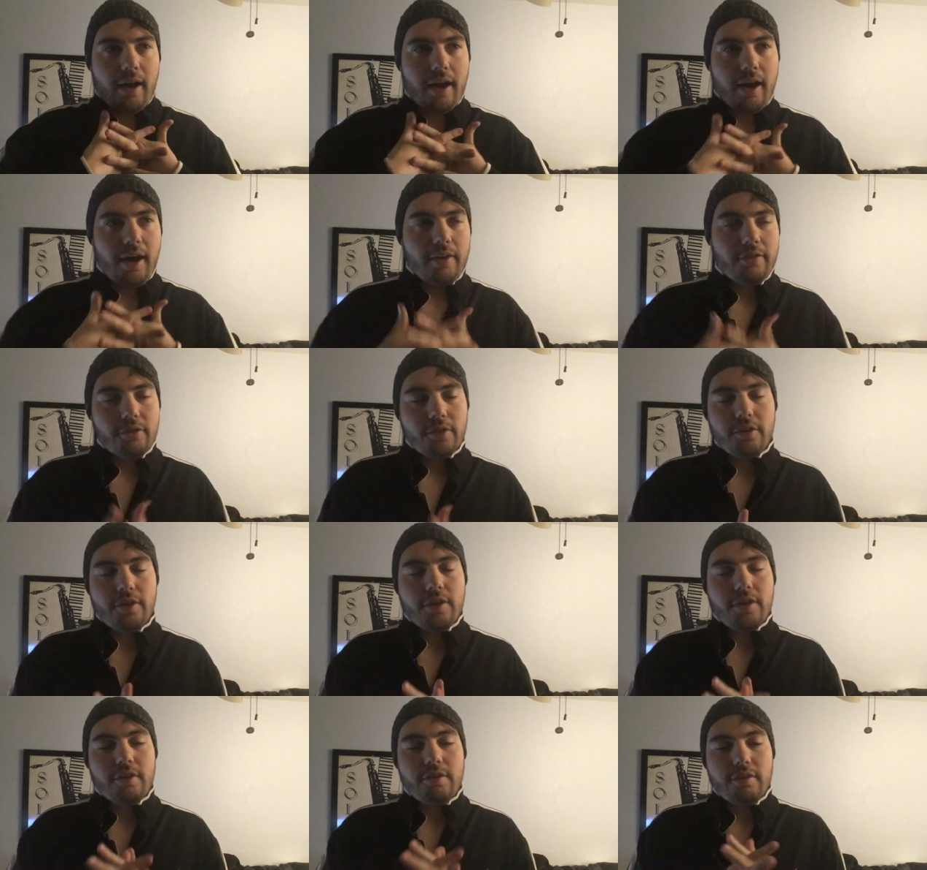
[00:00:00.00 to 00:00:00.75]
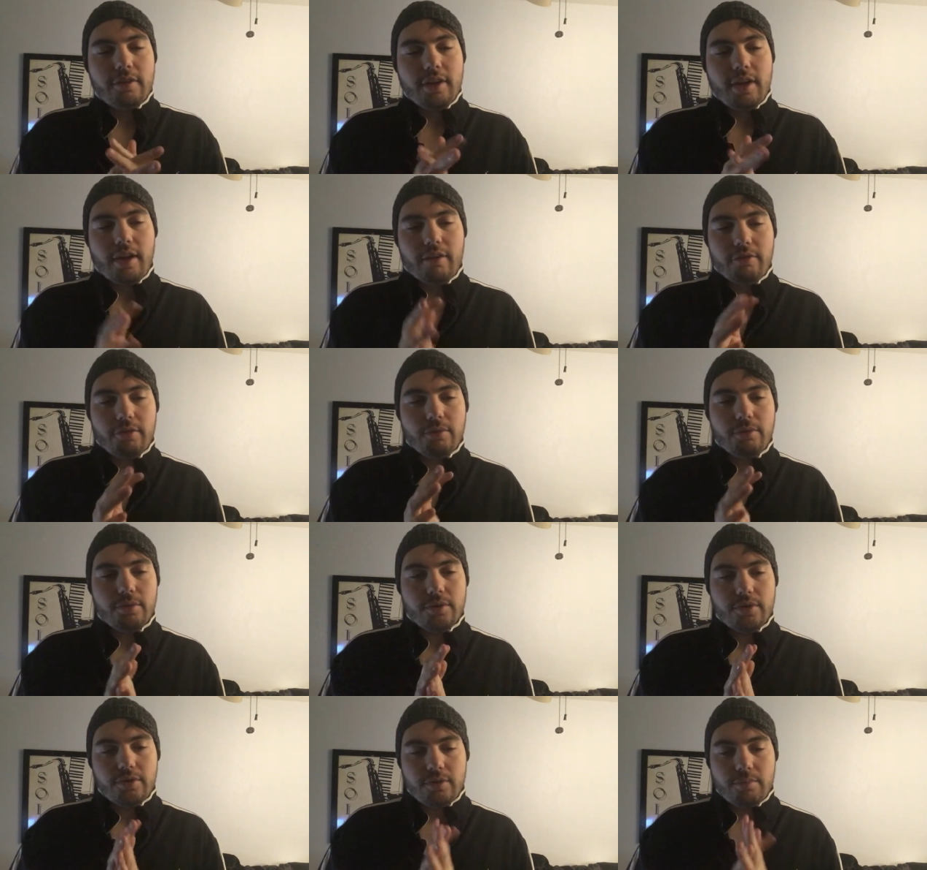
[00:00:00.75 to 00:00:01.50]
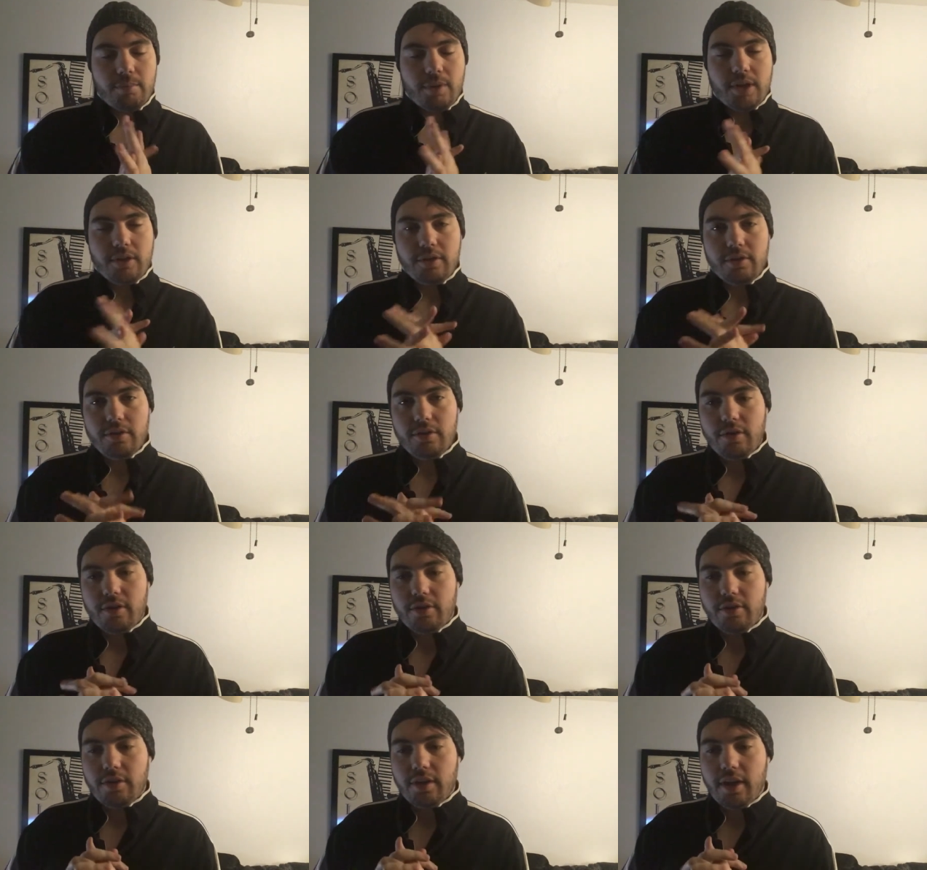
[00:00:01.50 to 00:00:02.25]
After hearing everyone's opinion
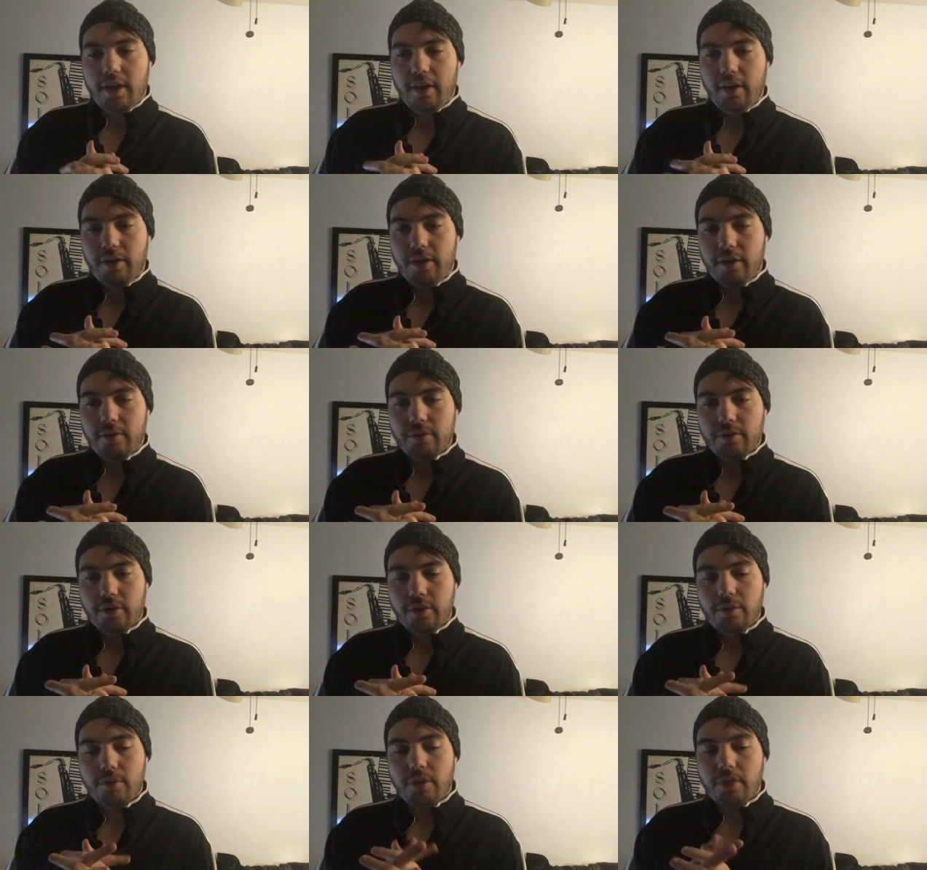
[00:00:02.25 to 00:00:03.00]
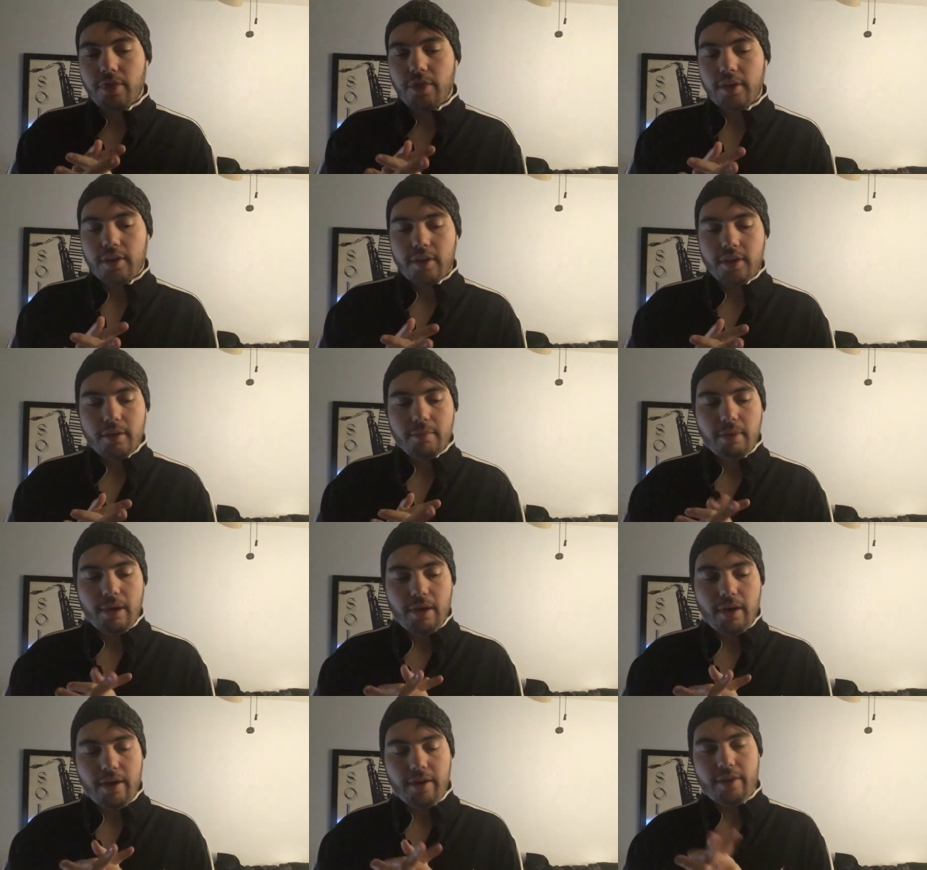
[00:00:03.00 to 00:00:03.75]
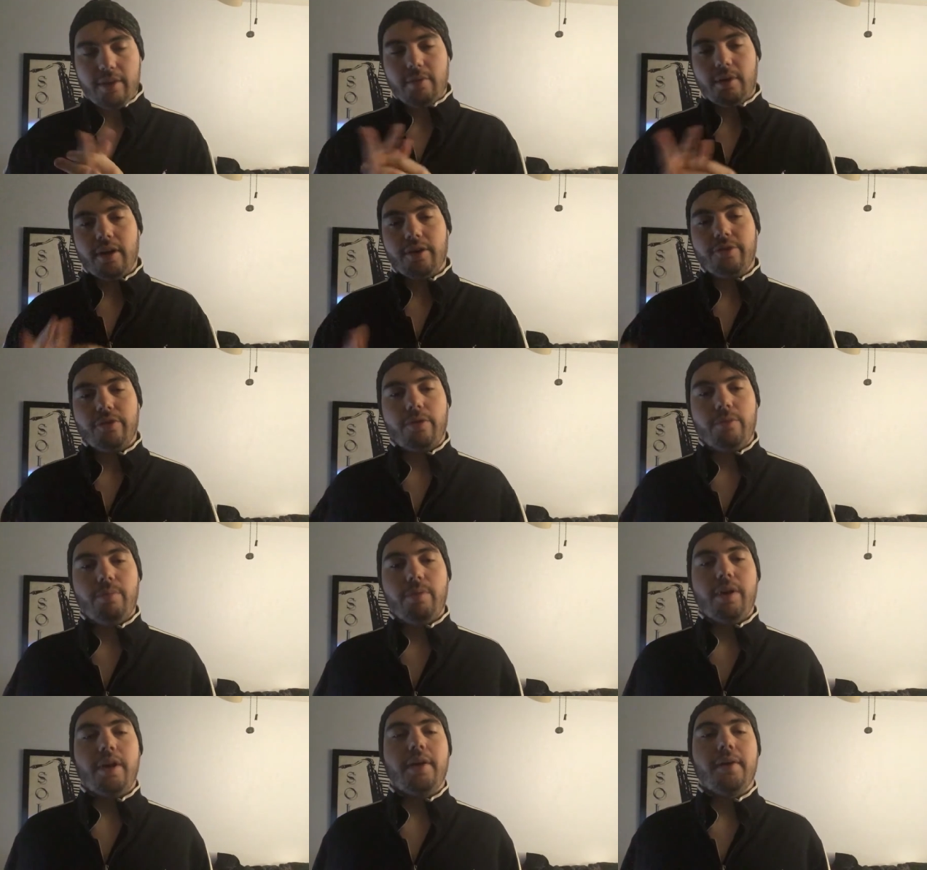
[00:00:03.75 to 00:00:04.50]
on how that would go and thinking about how that would actually
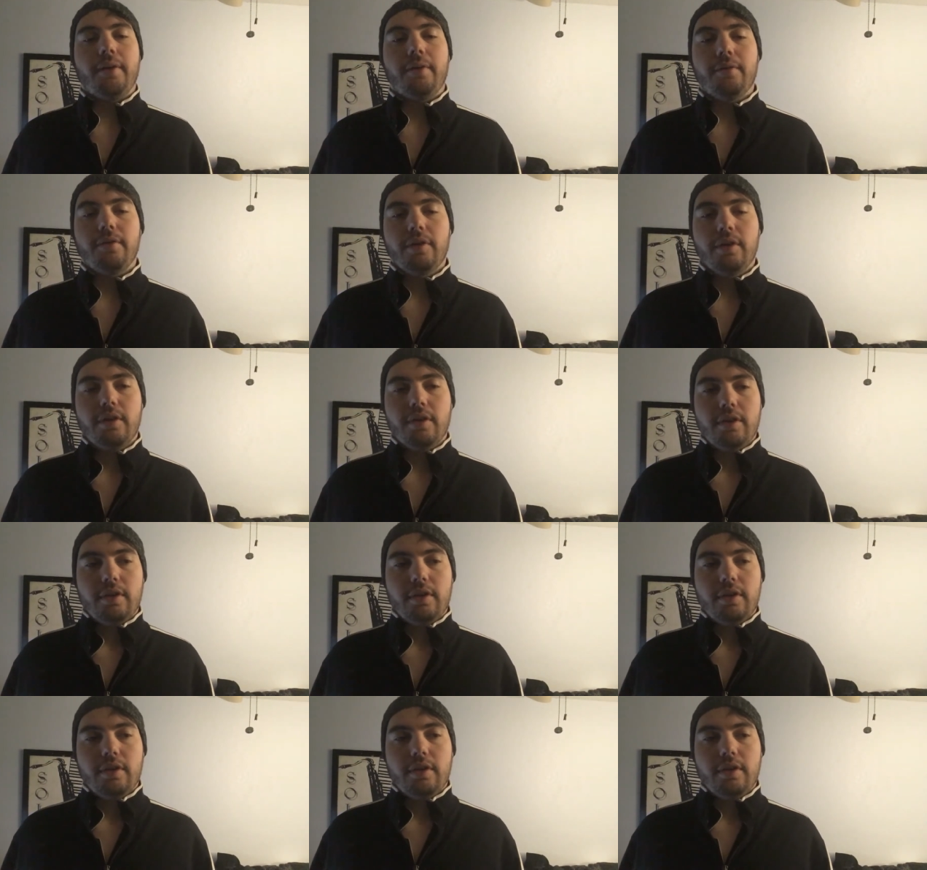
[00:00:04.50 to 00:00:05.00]
play out,